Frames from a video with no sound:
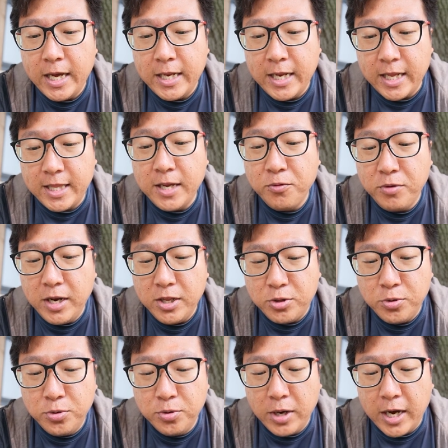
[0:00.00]
nothing really
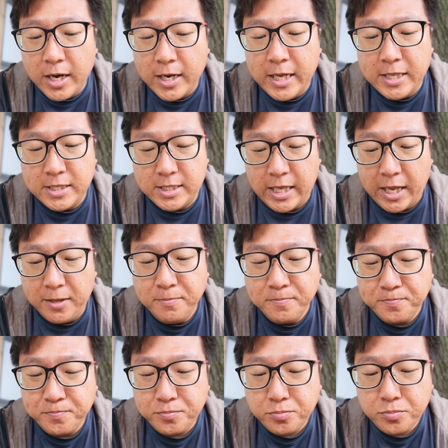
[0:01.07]
too insane.
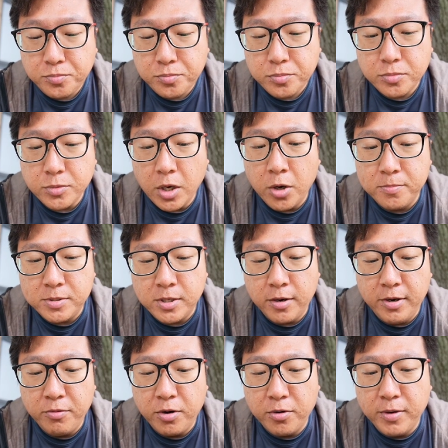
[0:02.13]
Oh, sorry, wrong